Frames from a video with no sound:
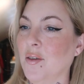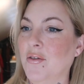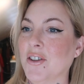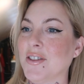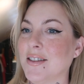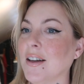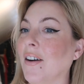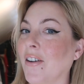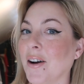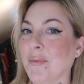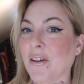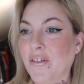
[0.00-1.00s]
feel stuff
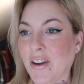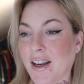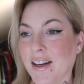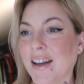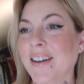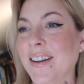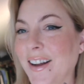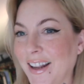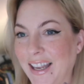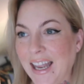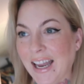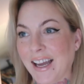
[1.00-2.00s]
on my feet.
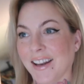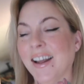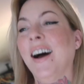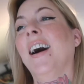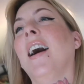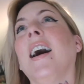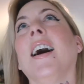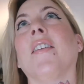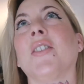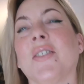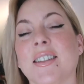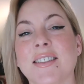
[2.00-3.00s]
I have
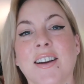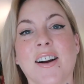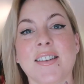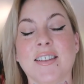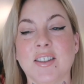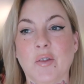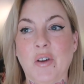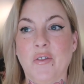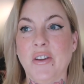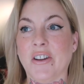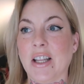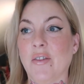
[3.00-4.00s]
to wear socks because if I
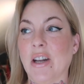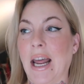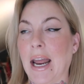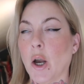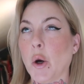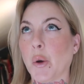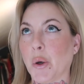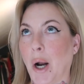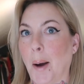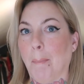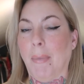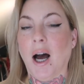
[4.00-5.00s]
feel even a
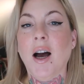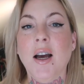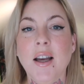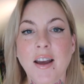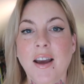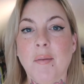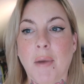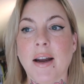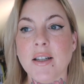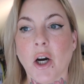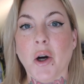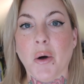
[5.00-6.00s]
crumb hit my
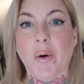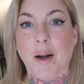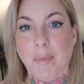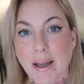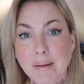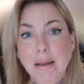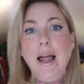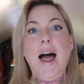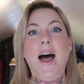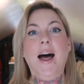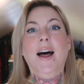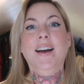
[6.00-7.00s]
toe, I'm like,
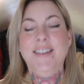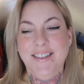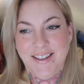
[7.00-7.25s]
ah!